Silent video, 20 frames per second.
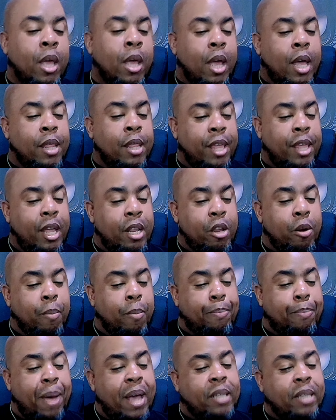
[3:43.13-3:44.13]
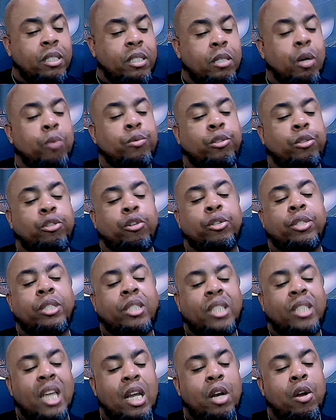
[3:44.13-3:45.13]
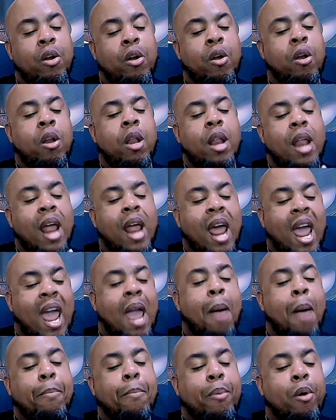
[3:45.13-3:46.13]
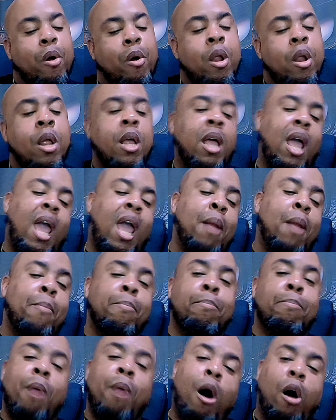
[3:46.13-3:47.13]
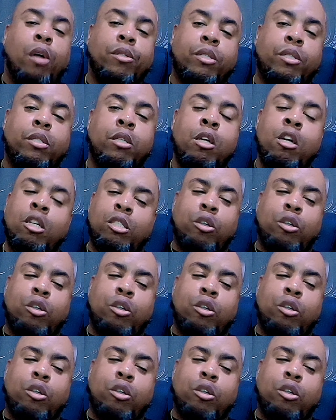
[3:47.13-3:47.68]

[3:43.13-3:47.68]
And then your base notes are cedar, amber, and moss.